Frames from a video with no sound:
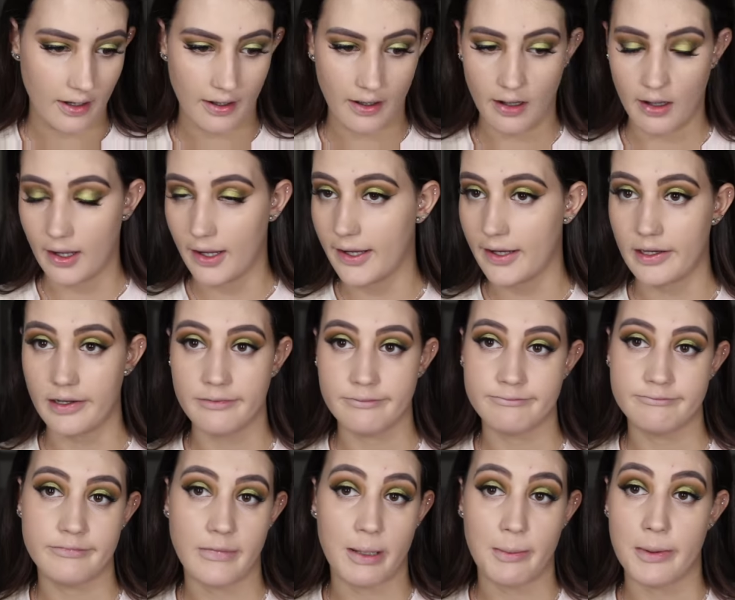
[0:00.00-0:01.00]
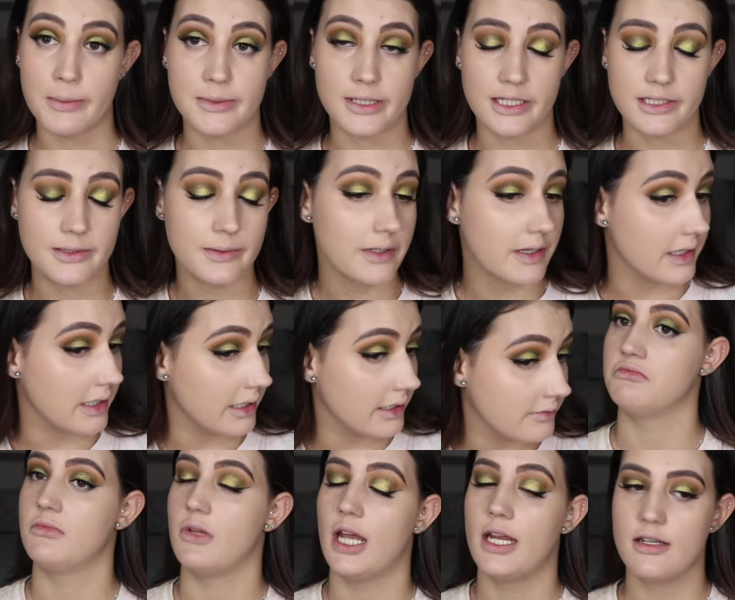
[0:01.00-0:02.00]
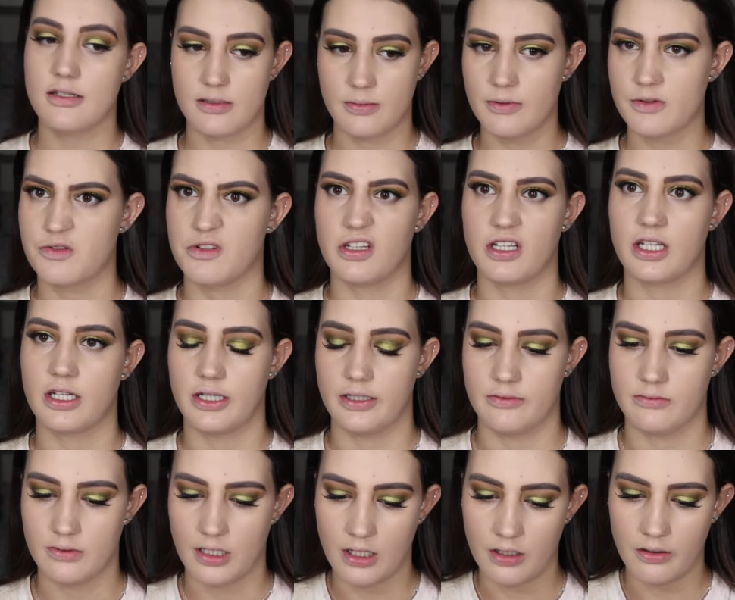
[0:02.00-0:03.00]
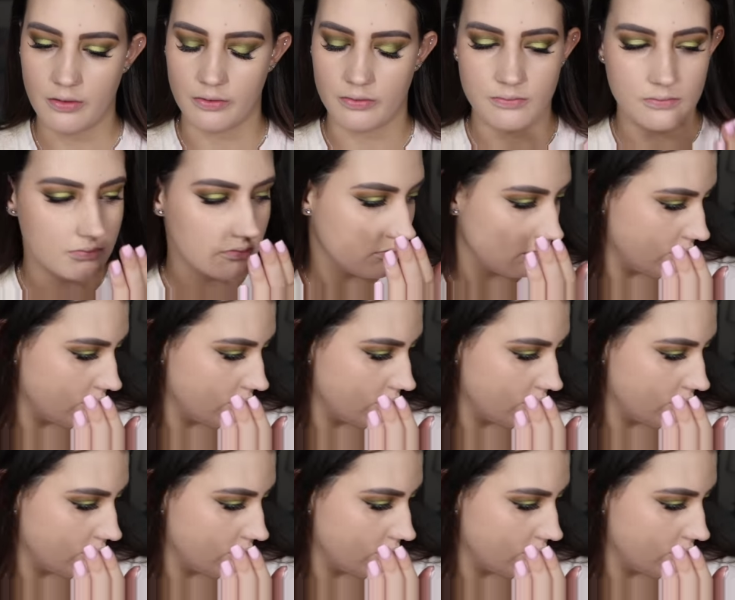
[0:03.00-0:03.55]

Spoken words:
I'm obsessed with it. And it smells really good. I don't know.